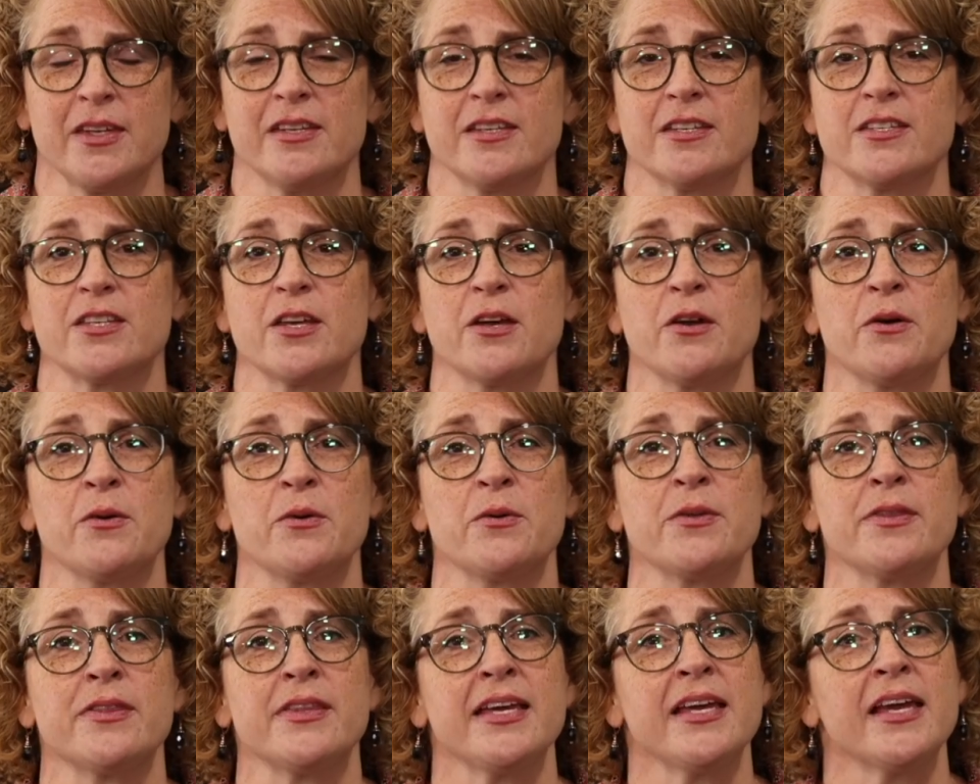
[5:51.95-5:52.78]

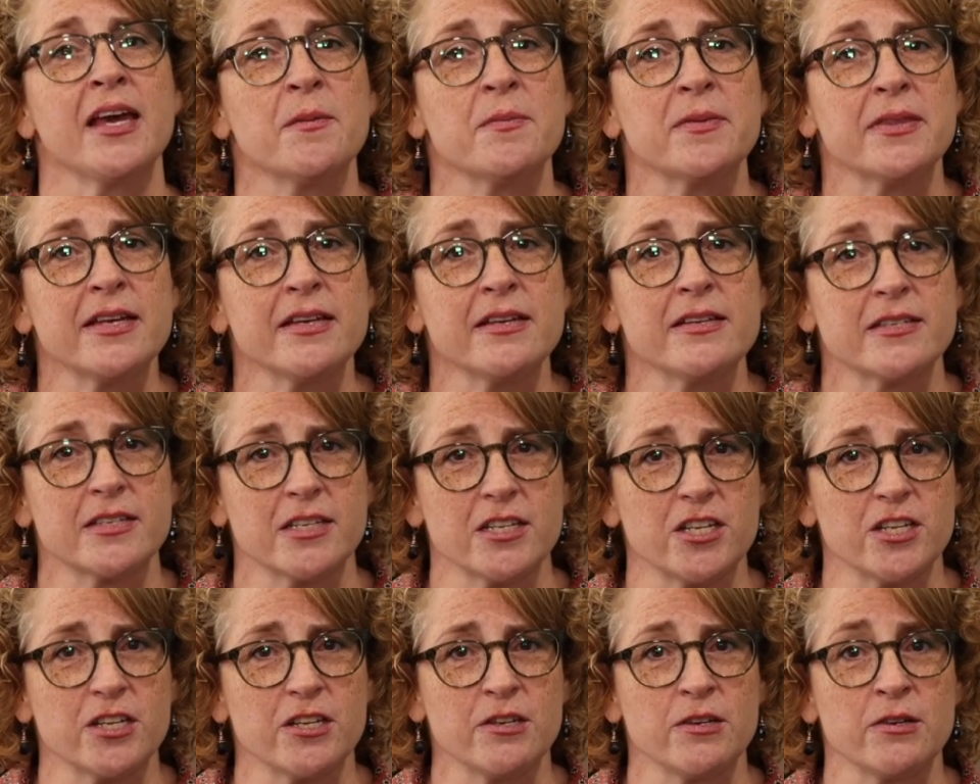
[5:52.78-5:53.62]
So think up things to
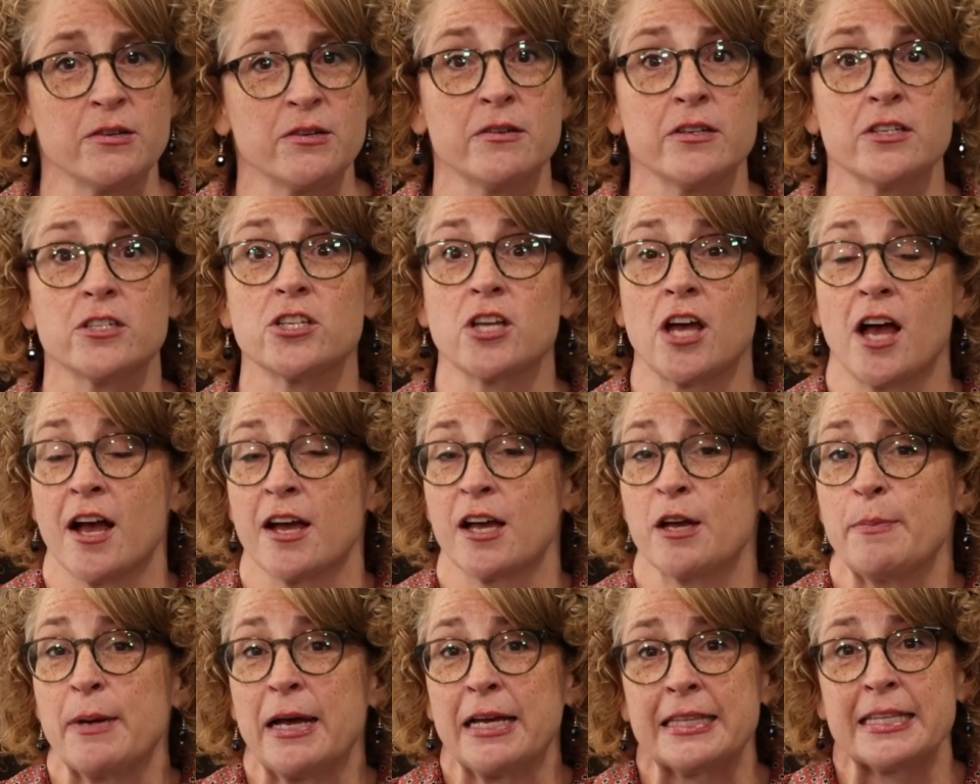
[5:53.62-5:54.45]
do, talk
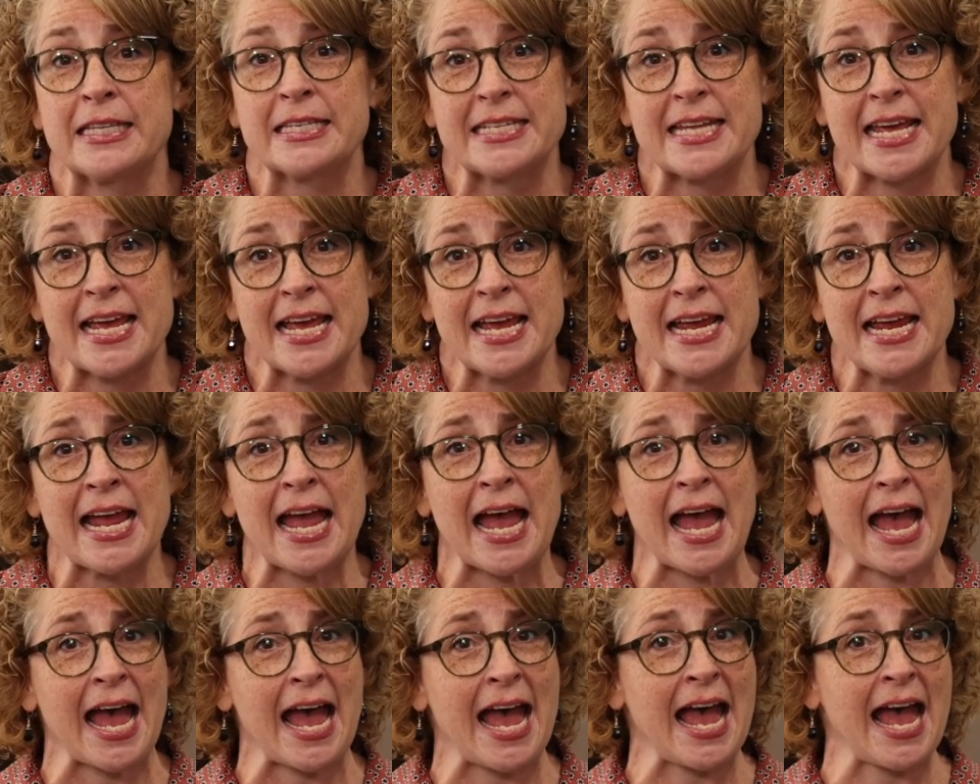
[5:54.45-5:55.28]
about the day,
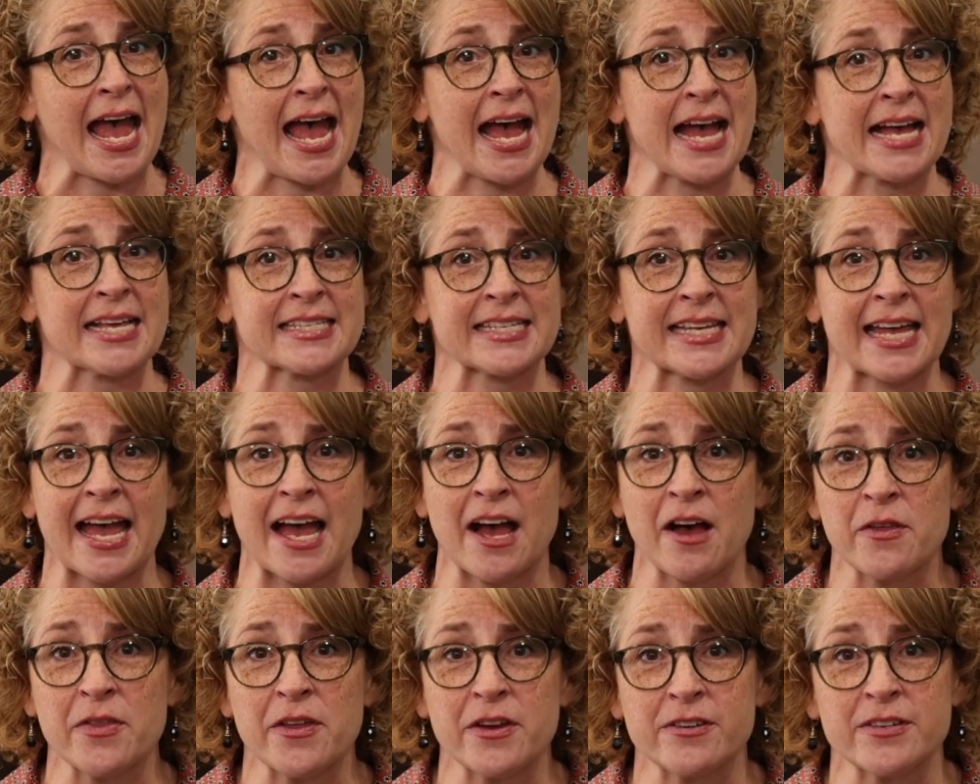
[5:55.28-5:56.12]
ask
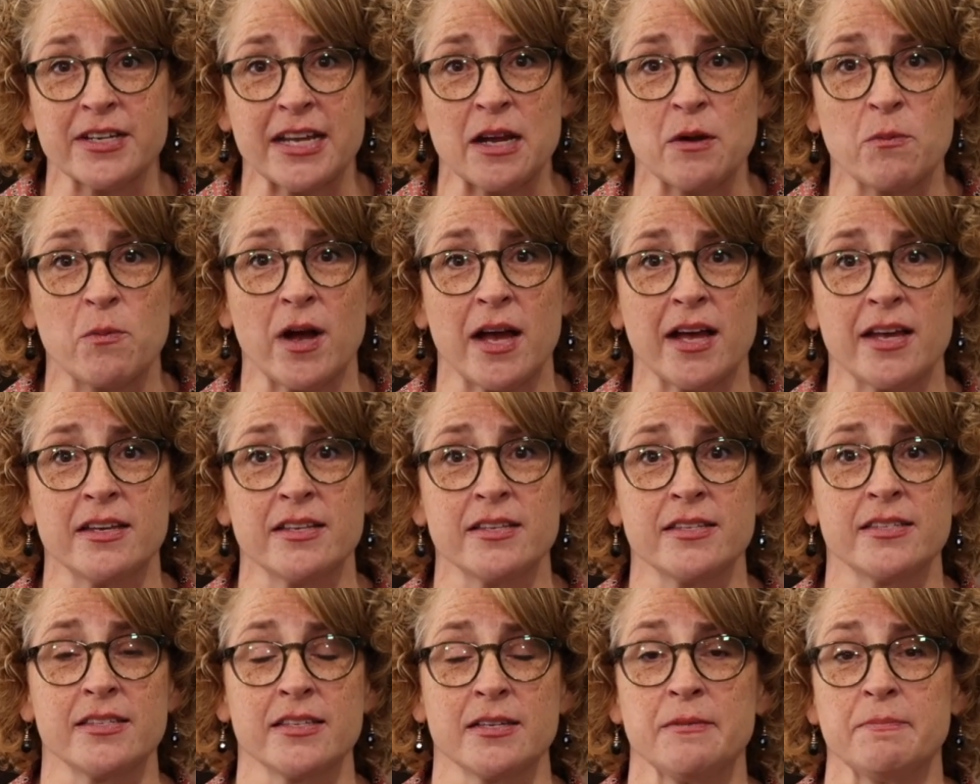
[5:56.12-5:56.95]
how their day
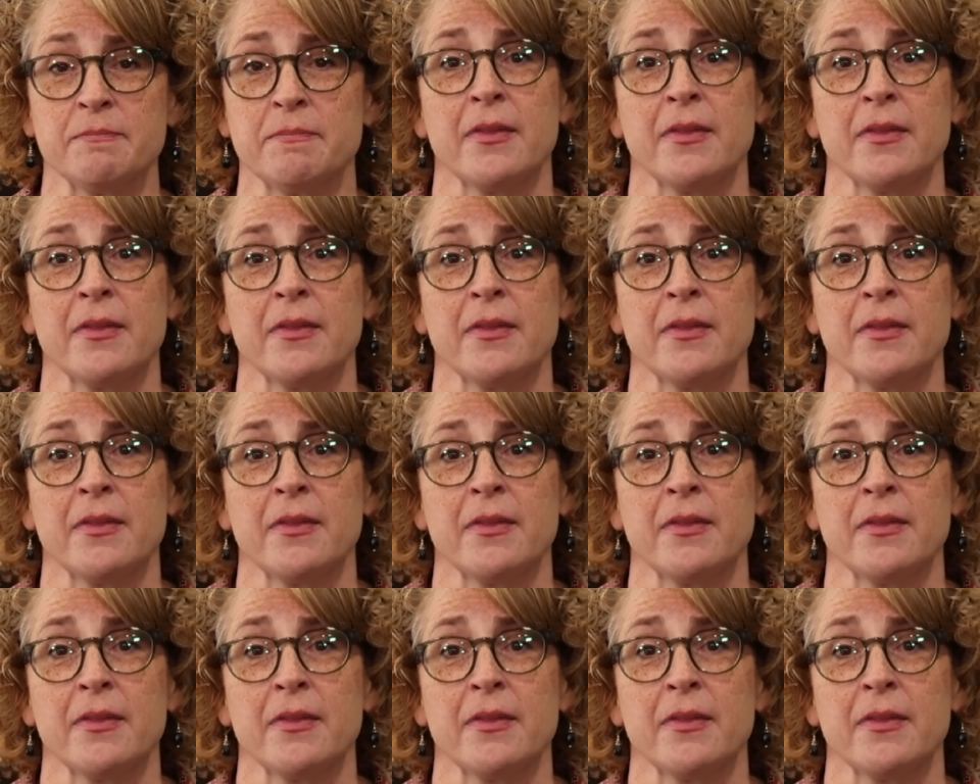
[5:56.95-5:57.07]
was.